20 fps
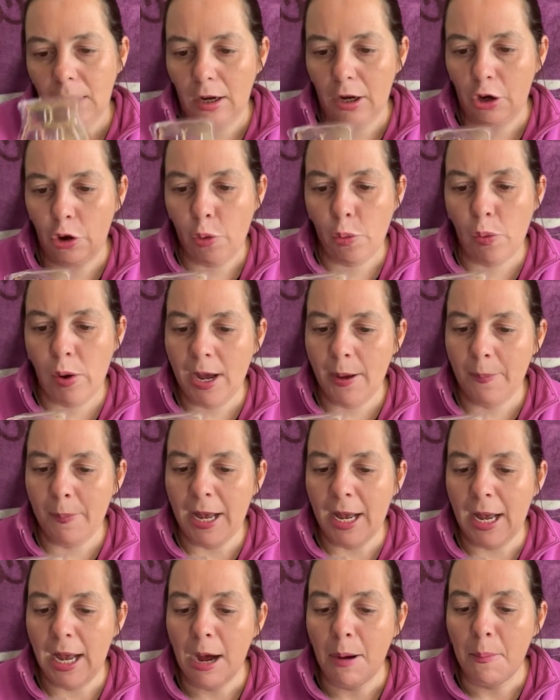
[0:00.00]

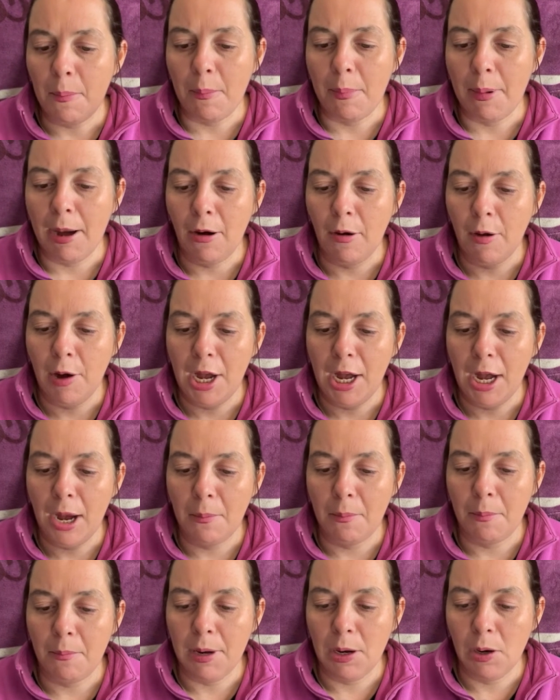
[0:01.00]
creamy berry
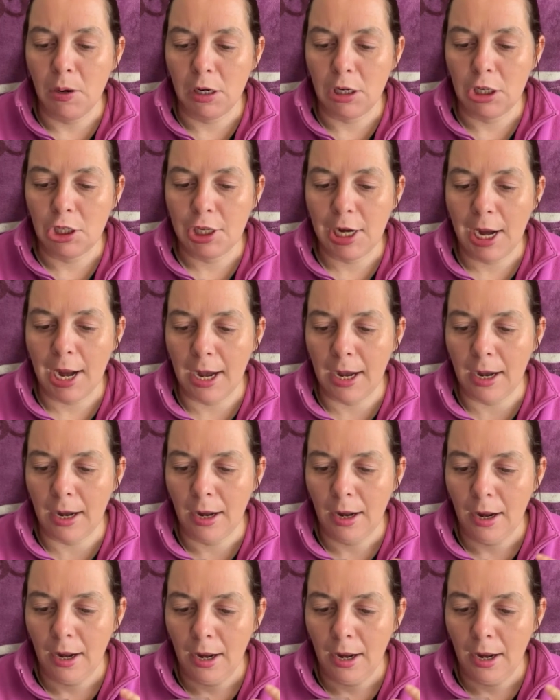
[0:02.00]
milkshake.